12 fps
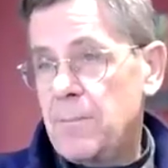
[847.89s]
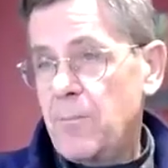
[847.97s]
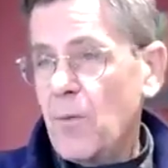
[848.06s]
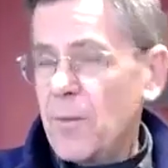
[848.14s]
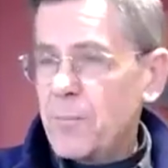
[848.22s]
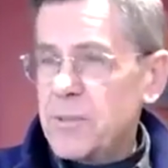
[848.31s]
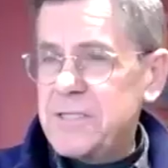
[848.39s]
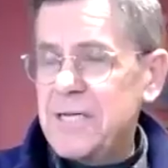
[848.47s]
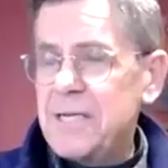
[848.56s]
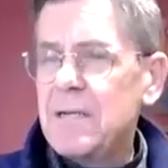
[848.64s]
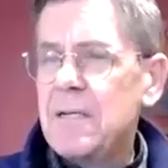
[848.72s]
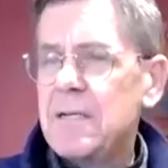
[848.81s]
well,
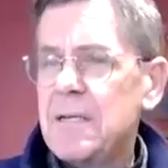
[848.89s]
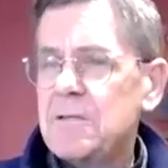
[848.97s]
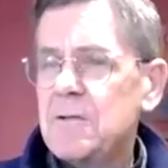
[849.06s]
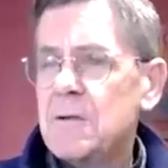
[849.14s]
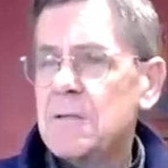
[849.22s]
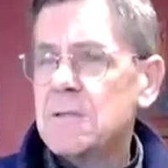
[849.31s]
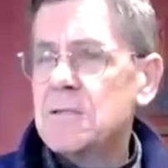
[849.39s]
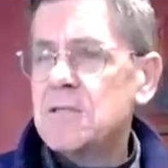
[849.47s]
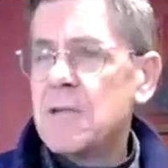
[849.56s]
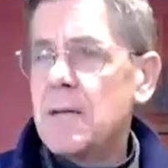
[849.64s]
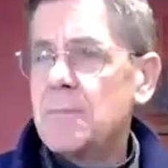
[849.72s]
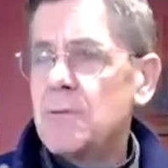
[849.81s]
particularly during this,
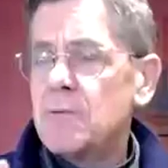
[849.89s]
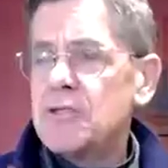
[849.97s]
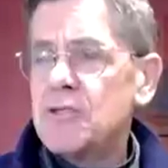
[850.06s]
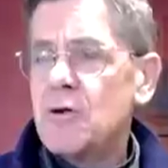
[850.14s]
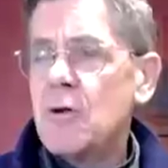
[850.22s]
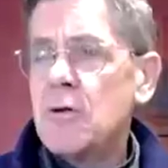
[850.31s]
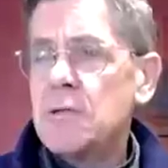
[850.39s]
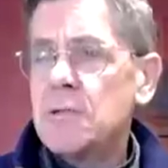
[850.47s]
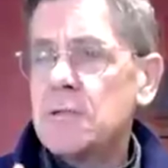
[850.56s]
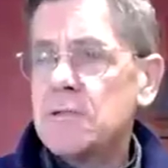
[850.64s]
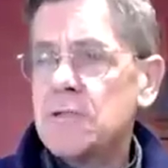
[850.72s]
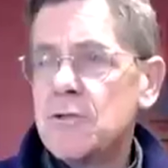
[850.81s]
the return to
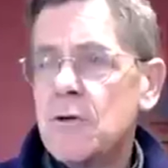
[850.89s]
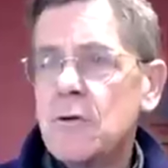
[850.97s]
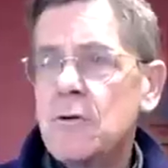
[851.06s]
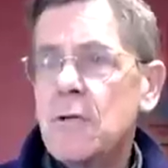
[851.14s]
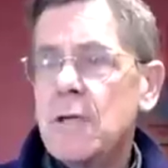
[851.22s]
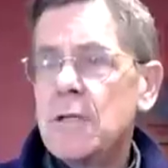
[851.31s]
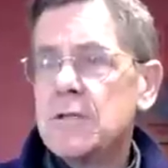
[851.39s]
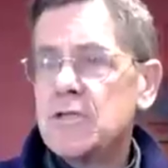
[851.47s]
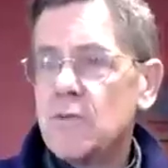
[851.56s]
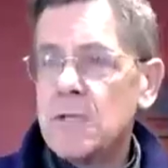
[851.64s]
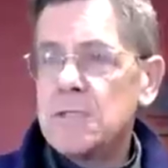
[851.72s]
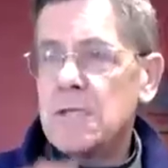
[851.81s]
the circle and the
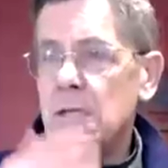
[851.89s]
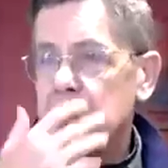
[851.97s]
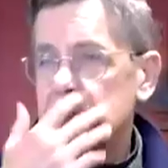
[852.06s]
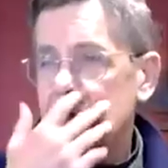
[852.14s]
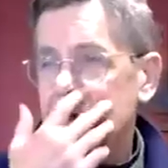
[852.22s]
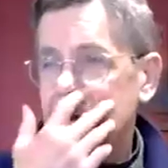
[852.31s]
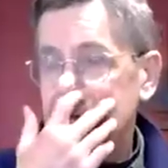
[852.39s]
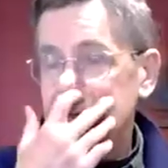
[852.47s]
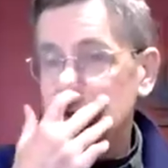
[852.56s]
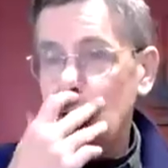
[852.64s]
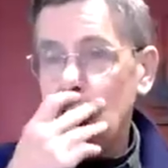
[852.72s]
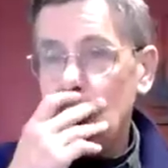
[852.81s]
storytelling that got
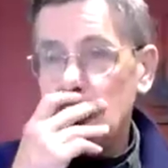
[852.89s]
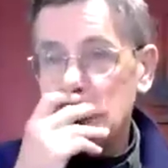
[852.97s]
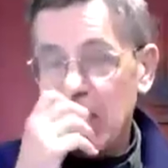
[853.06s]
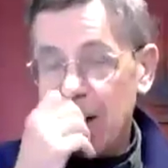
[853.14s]
told,